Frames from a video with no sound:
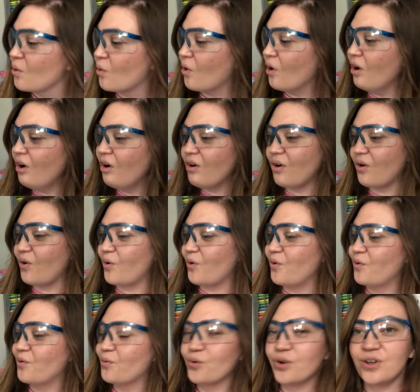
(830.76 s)
Whoa,
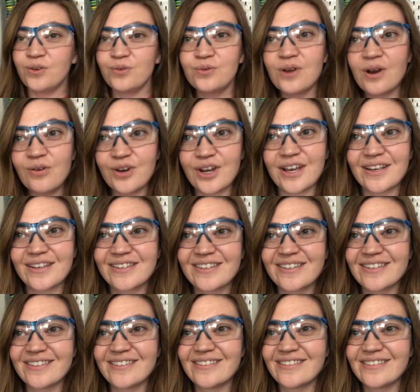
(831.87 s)
what do you notice?